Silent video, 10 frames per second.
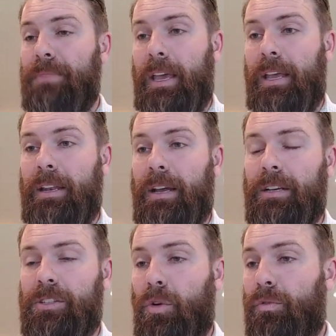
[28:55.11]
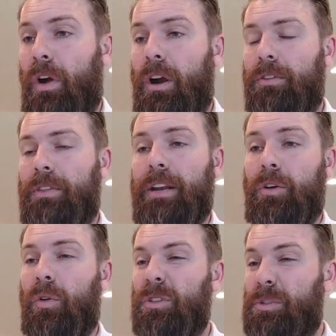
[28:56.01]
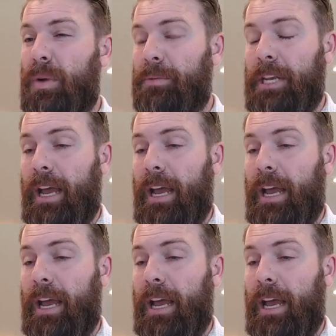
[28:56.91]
And uh, so far, that goal is probably